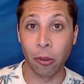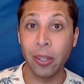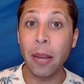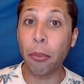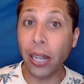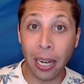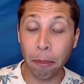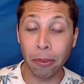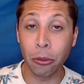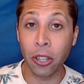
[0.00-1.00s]
When they bring up
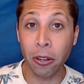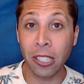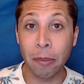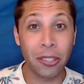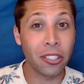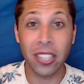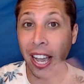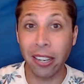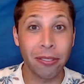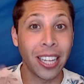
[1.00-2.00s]
plutonium, it's just
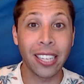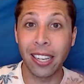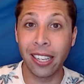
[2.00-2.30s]
kind of like